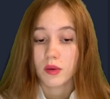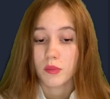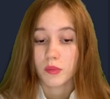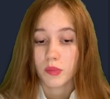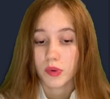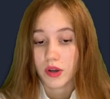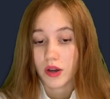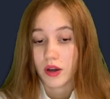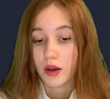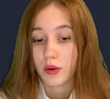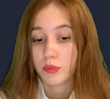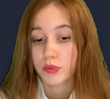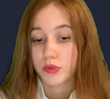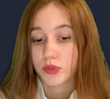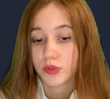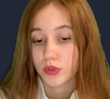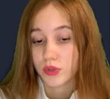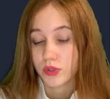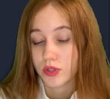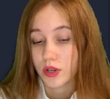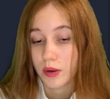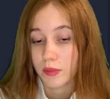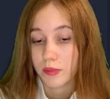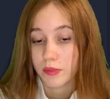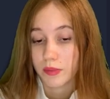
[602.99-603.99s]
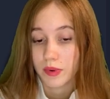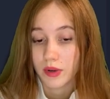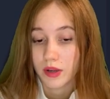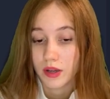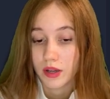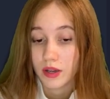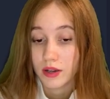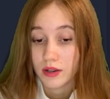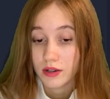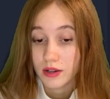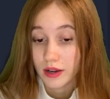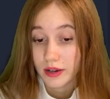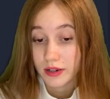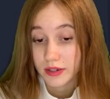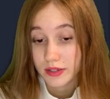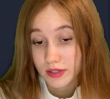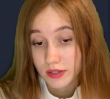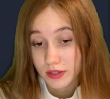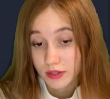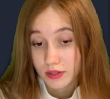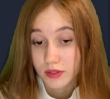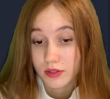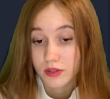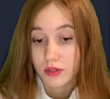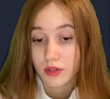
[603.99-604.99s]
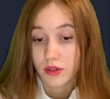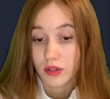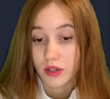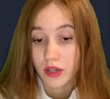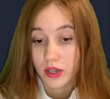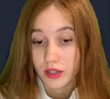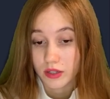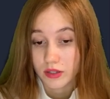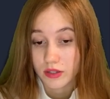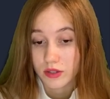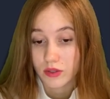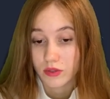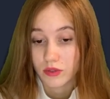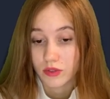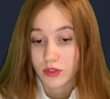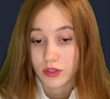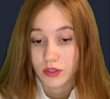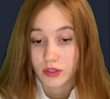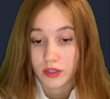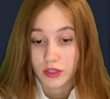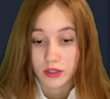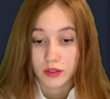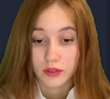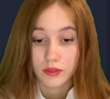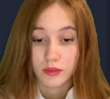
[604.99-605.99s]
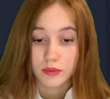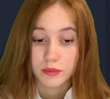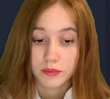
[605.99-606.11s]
perhaps to some extent, to the end of the week.